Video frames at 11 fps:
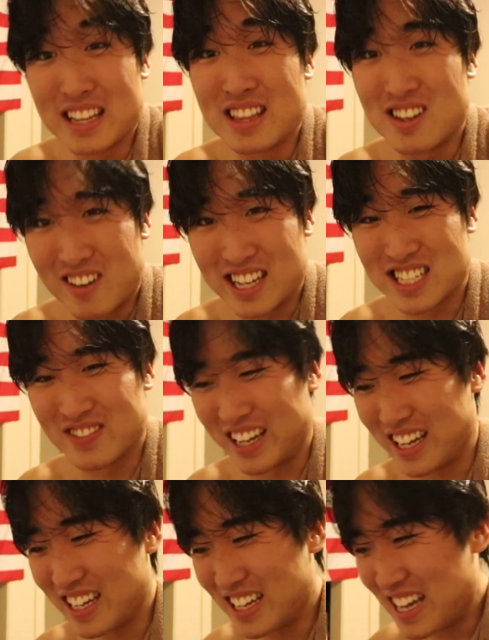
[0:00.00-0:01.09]
annoys
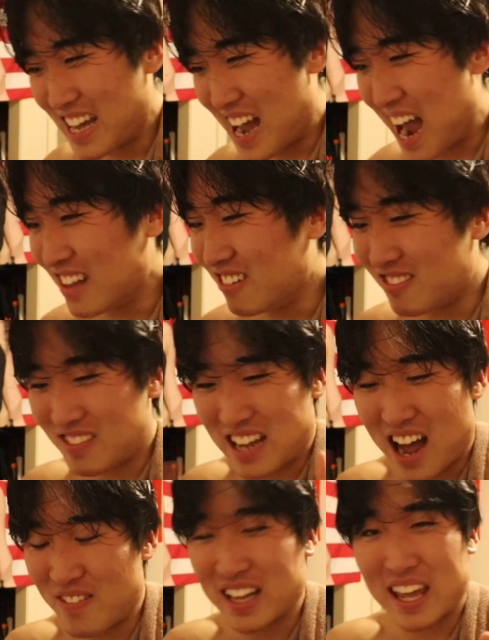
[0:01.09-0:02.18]
me. I don't
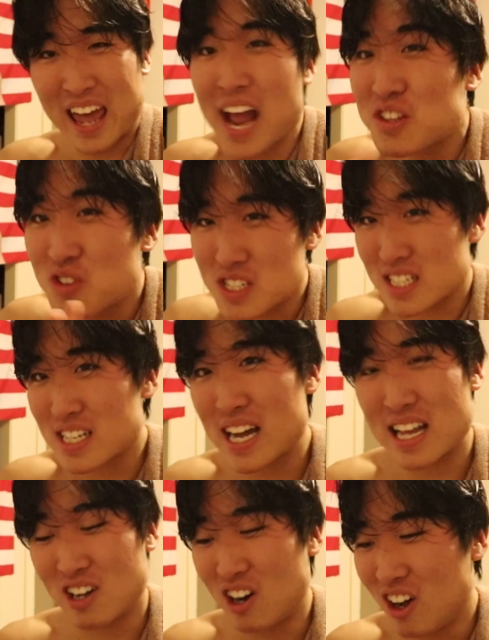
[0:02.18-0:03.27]
have any hate towards this guy
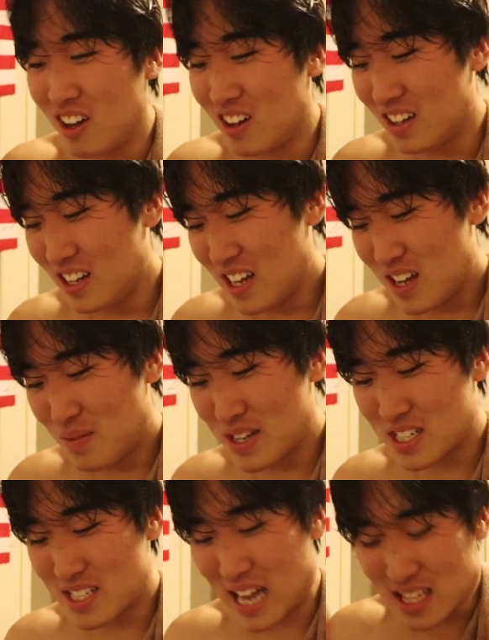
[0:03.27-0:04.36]
at all, but it's
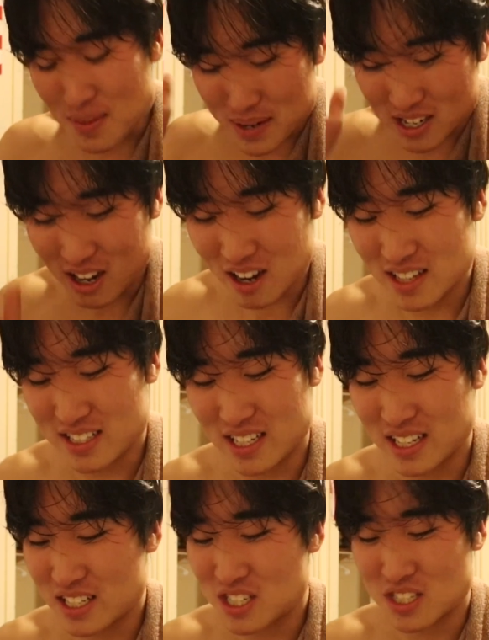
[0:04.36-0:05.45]
just that type of
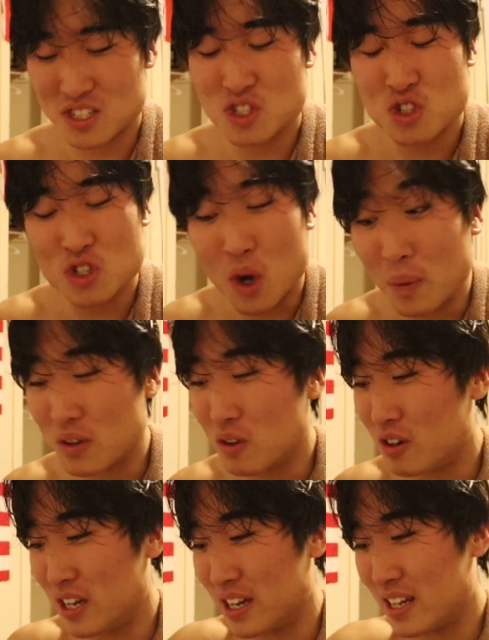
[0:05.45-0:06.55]
content. It's just so
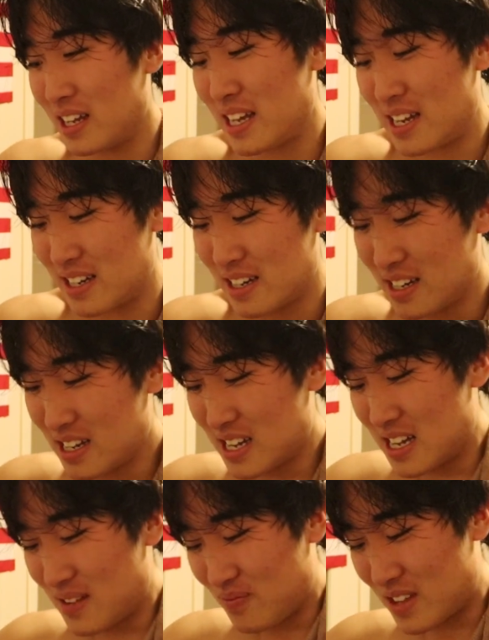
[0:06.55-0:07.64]
annoying. And
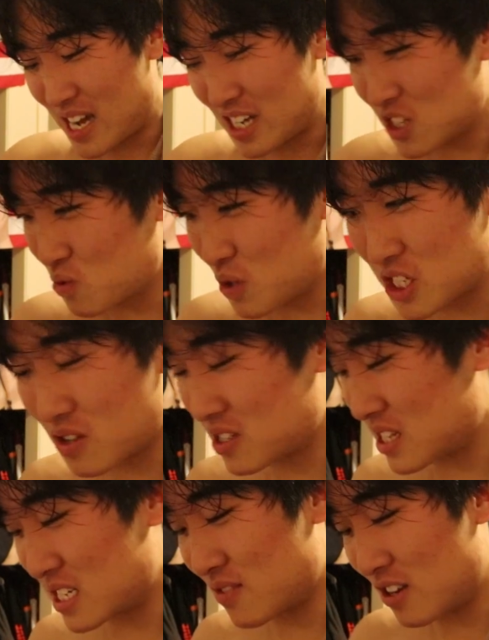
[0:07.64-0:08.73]
I just wish there was
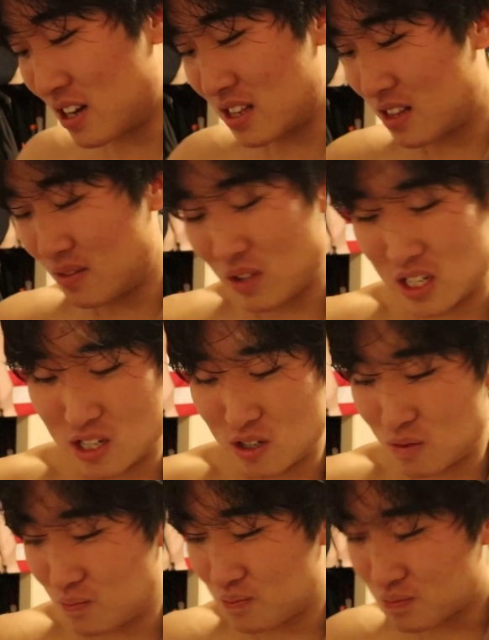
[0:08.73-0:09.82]
less of it on, you know,